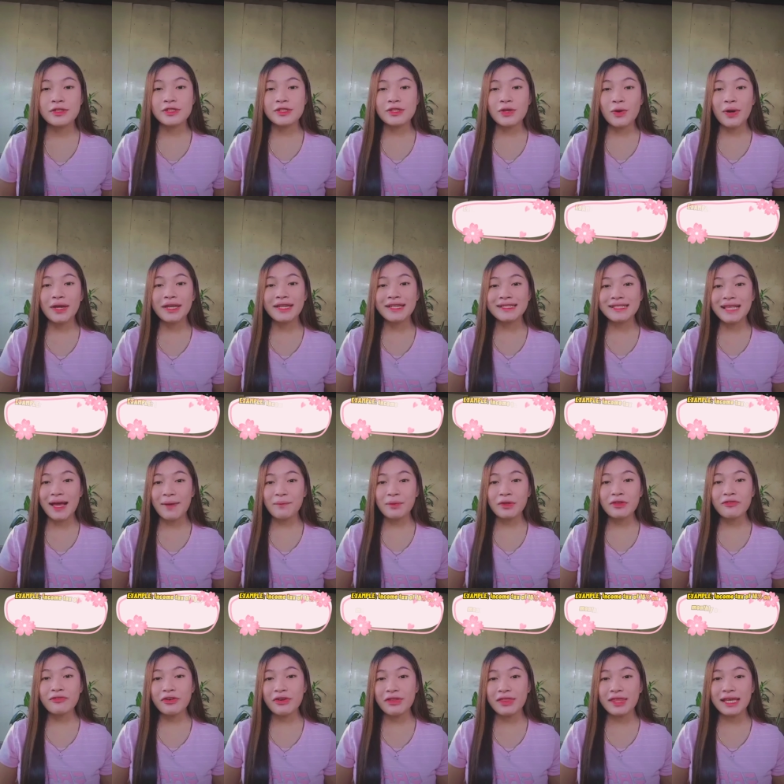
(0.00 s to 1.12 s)
So an
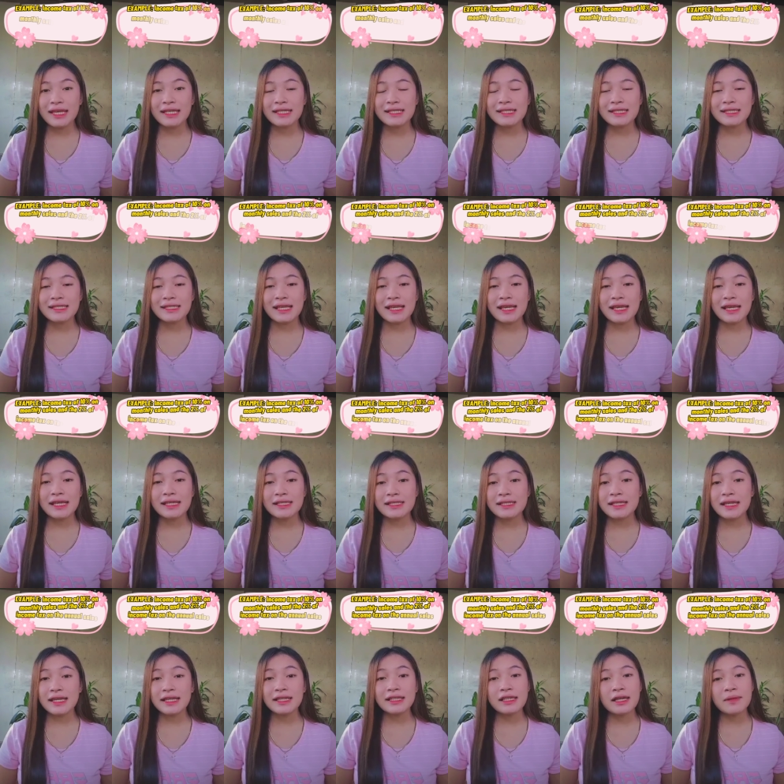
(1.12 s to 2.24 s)
example for this is
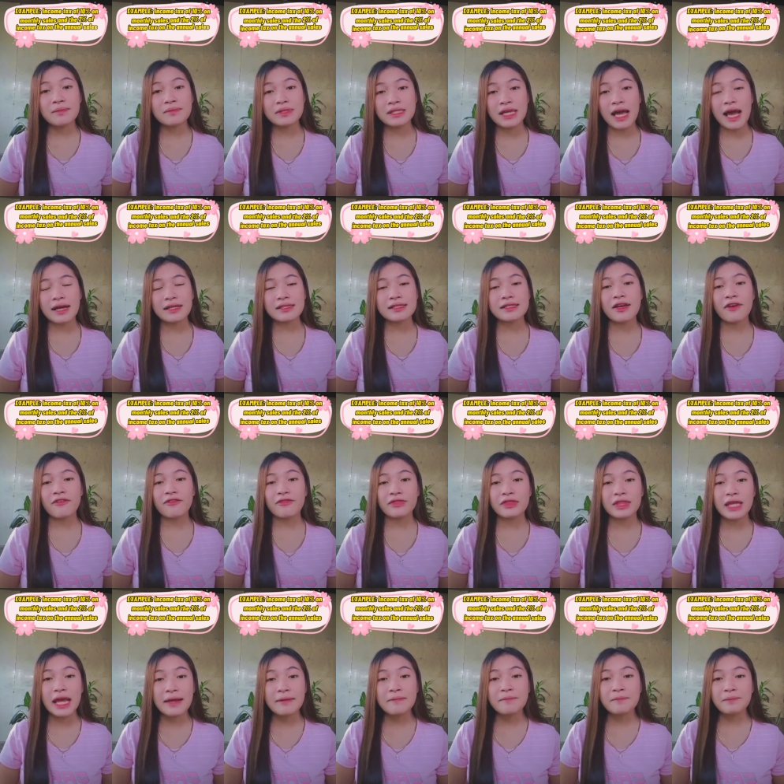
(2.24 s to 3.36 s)
the income tax of
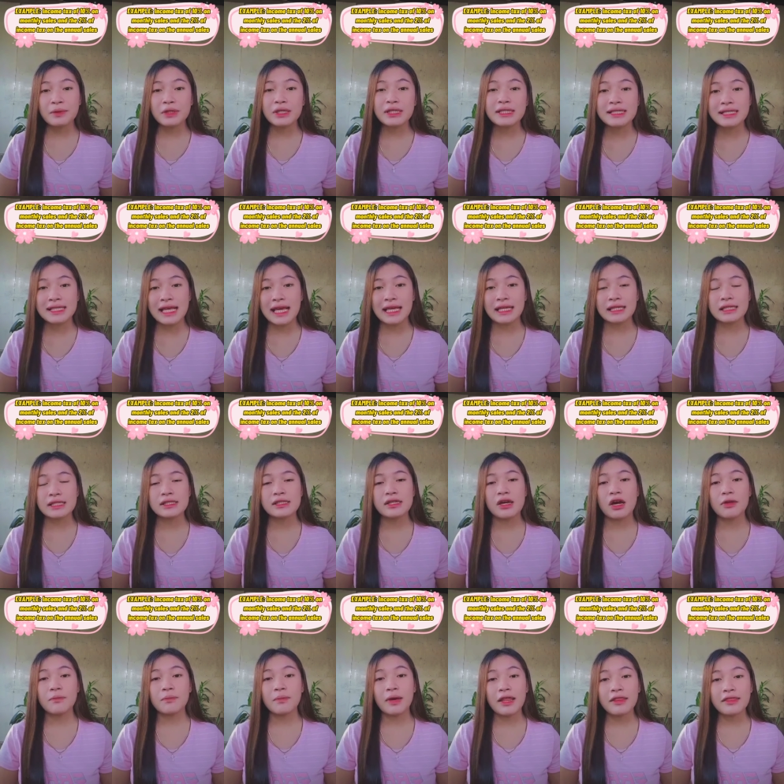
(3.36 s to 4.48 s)
10%
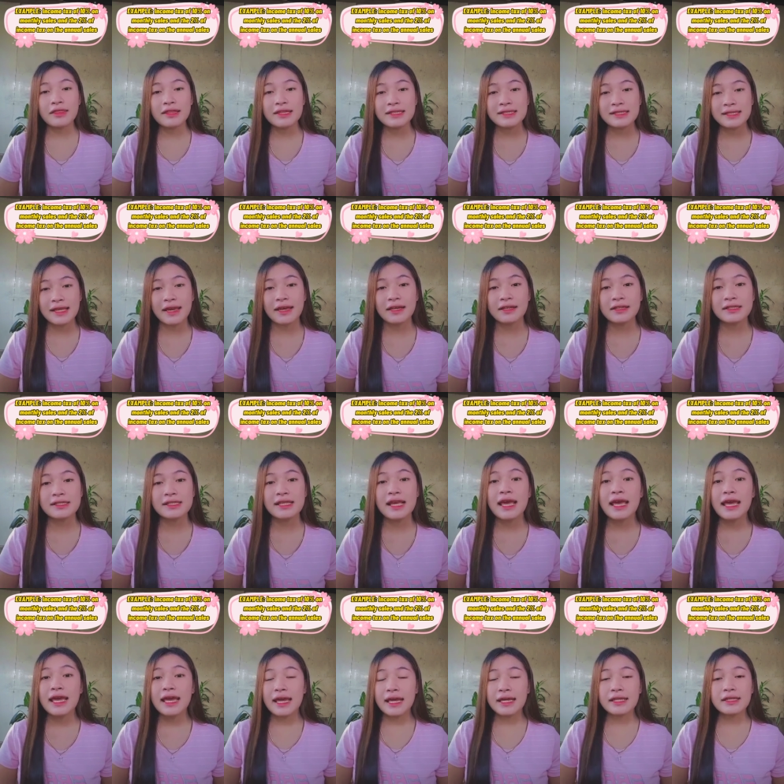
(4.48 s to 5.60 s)
on monthly sales
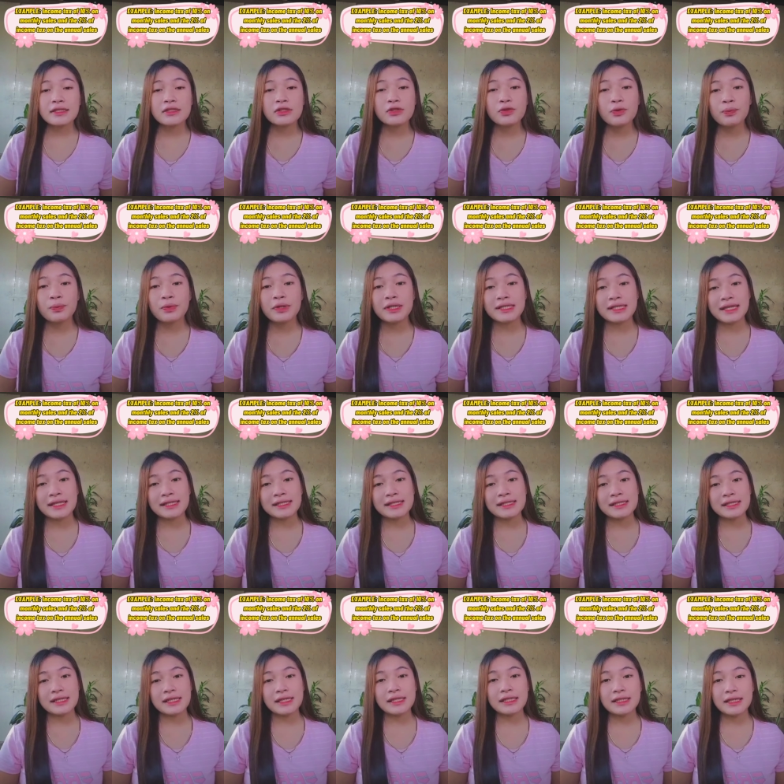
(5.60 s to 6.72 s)
and the
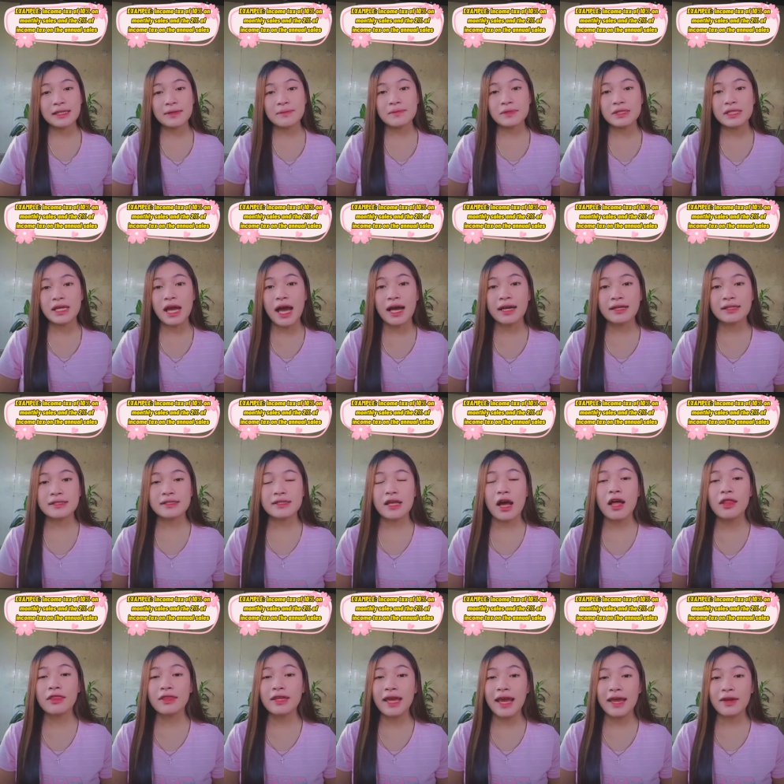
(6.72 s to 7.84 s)
2% income tax
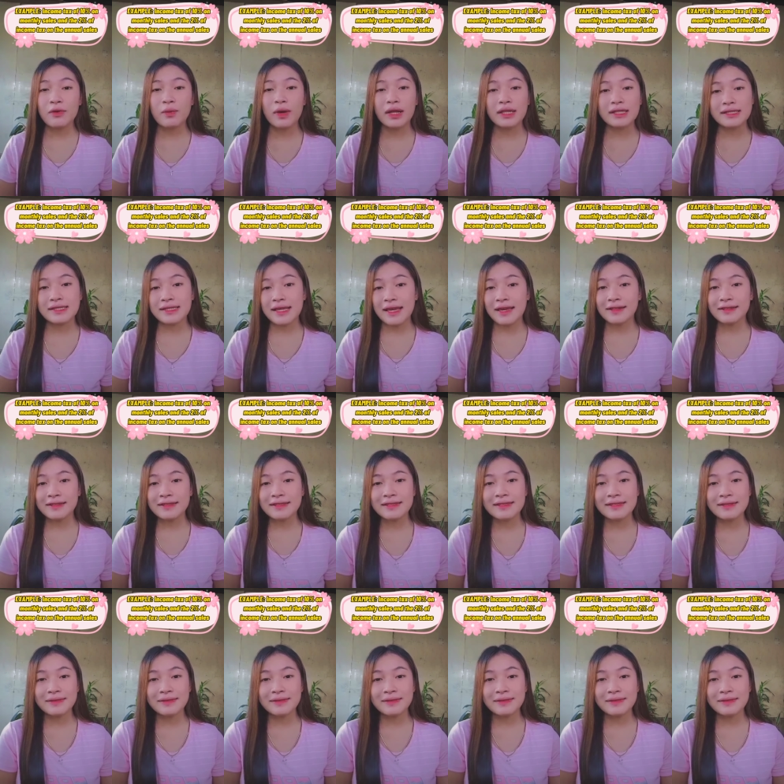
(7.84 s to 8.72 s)
on the annual sales.